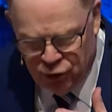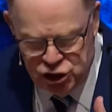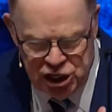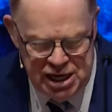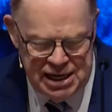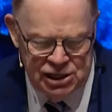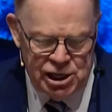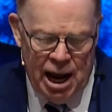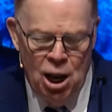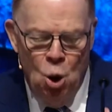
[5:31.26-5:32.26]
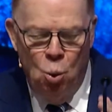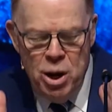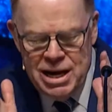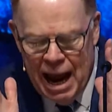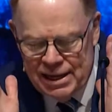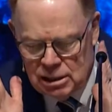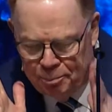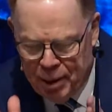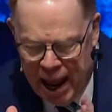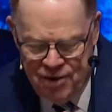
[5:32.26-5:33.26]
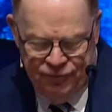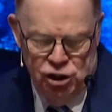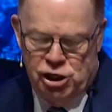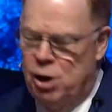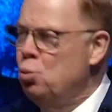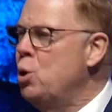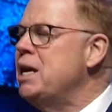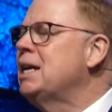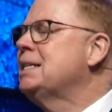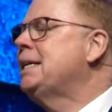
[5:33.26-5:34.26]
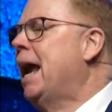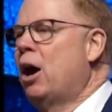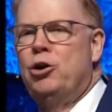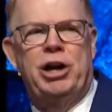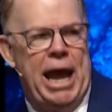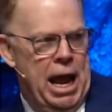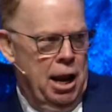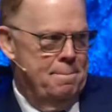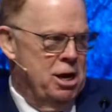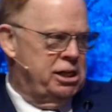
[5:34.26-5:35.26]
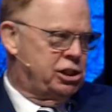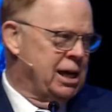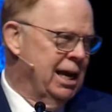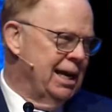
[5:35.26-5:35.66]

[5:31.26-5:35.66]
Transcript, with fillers: sending us out. We got to Paphos and we encountered Elymas,